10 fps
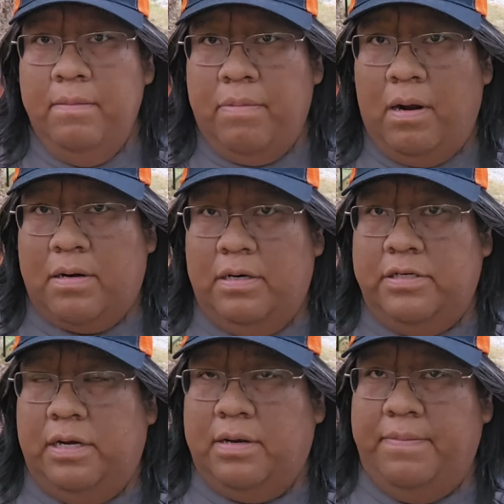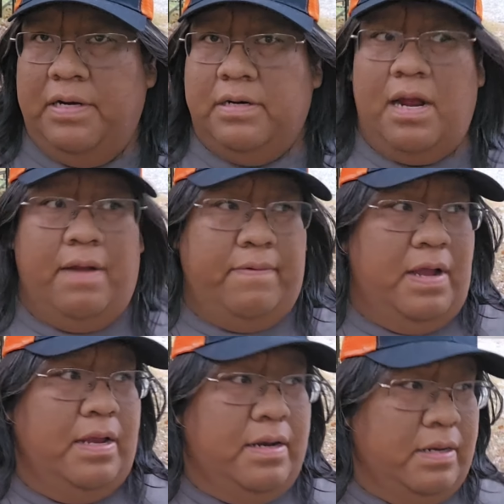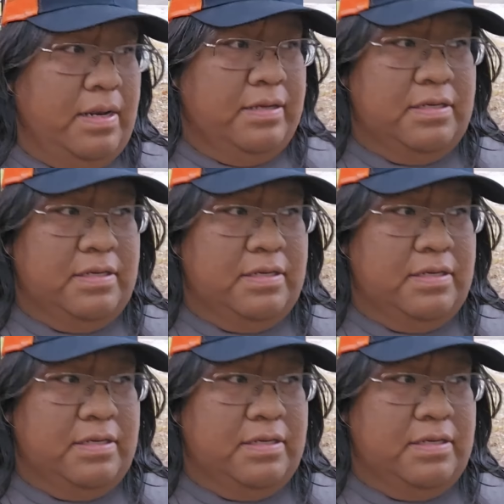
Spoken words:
park their truck in my driveway, and then they